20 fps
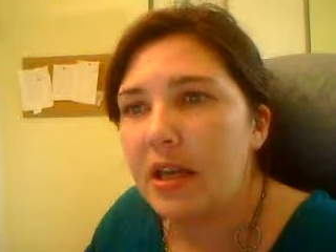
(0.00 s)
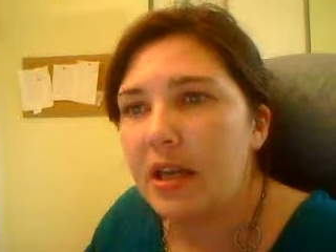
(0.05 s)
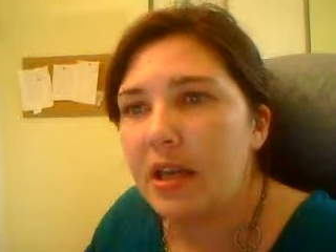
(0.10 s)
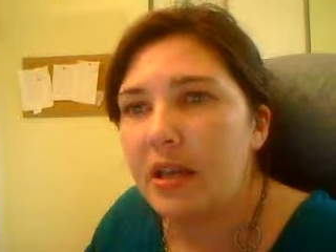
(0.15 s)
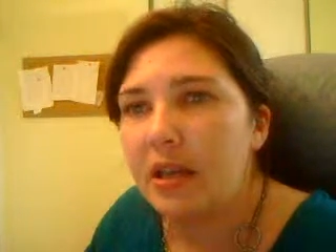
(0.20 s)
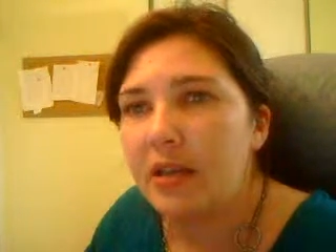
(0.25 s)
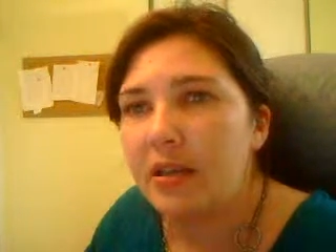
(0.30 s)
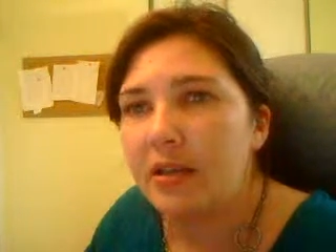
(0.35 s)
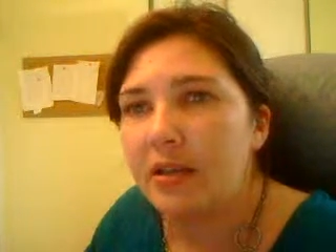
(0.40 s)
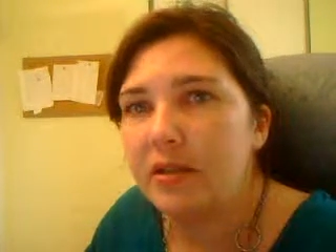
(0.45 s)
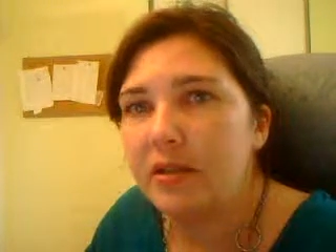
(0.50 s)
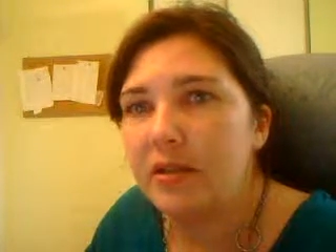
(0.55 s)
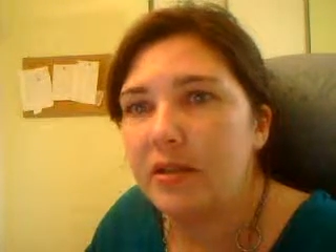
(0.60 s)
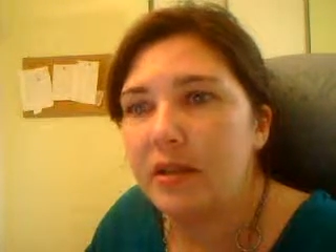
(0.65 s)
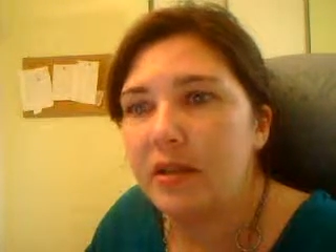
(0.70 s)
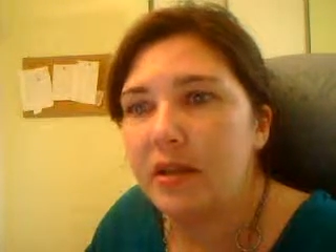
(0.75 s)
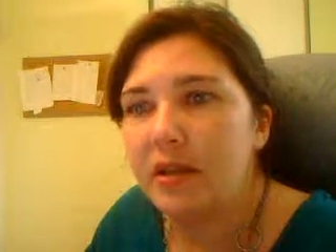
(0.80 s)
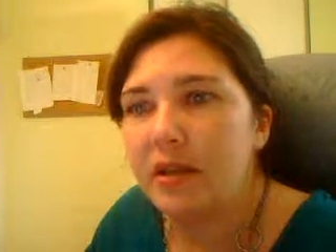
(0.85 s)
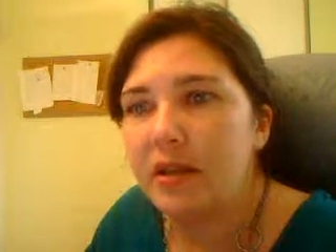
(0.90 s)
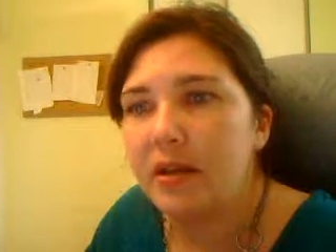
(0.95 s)

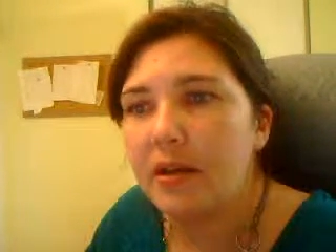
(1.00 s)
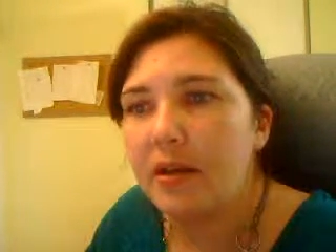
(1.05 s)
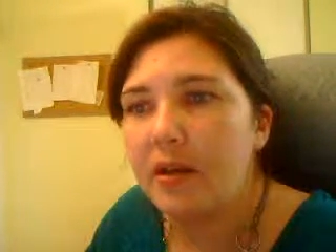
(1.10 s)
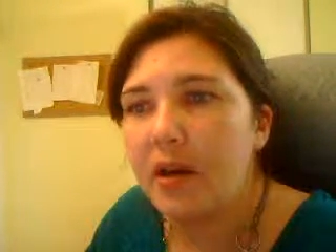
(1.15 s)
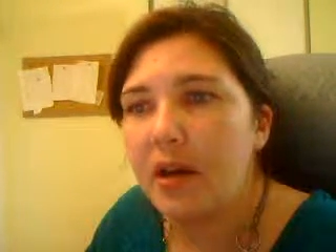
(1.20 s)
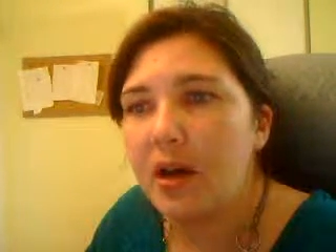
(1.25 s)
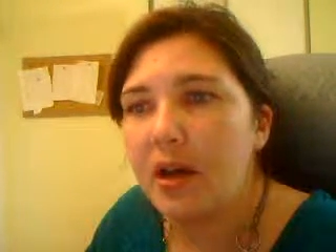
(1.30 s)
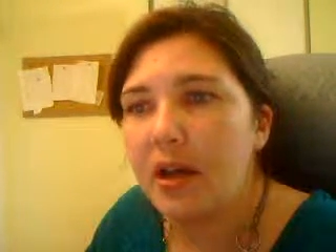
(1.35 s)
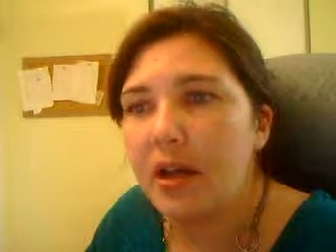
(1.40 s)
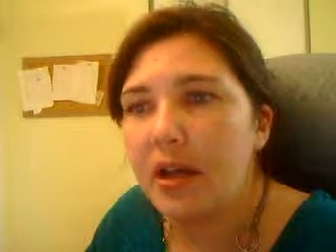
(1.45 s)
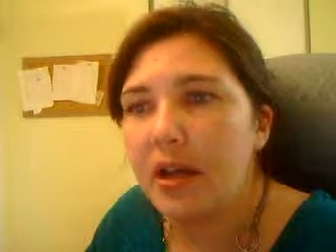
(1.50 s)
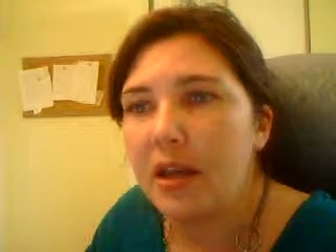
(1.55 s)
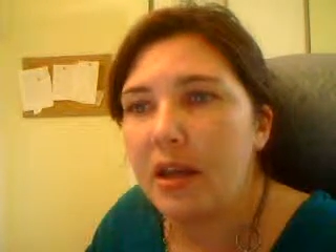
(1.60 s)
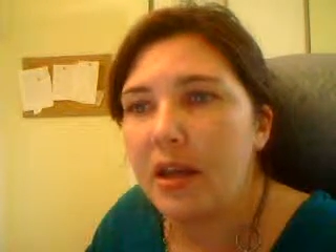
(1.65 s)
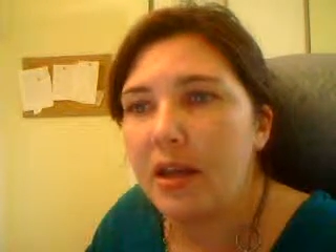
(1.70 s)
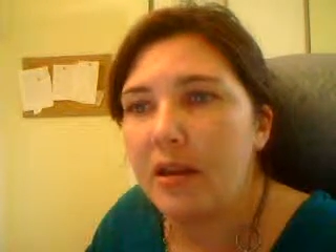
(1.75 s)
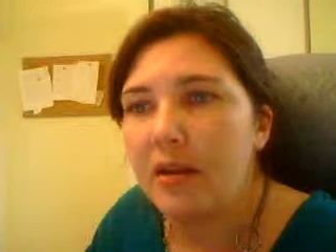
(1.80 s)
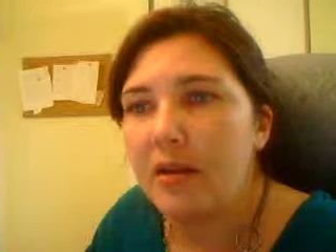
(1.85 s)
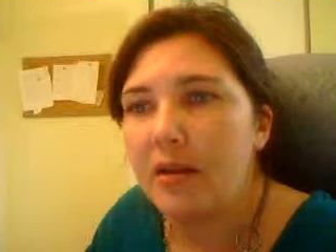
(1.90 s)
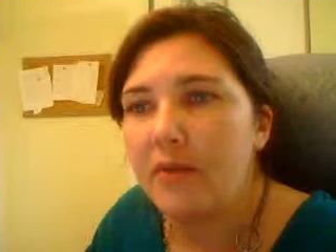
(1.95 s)
and
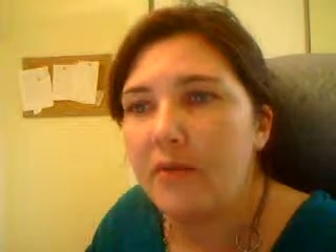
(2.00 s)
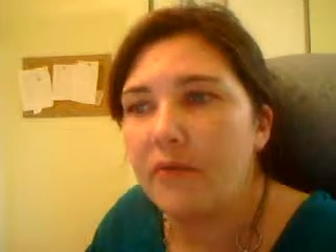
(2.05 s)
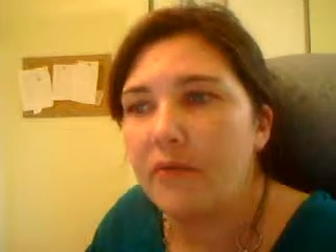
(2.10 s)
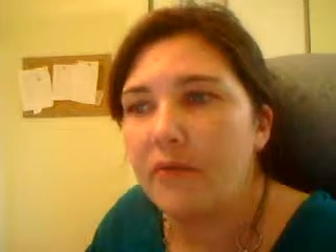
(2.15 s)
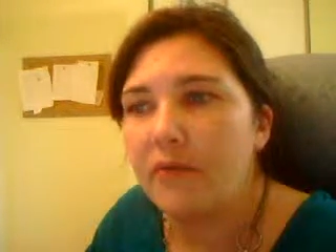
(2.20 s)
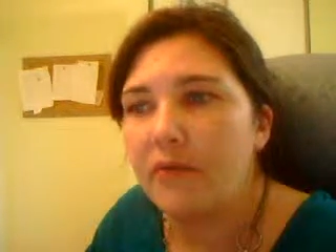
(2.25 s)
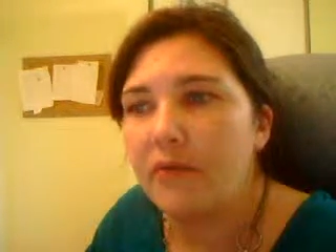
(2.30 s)
I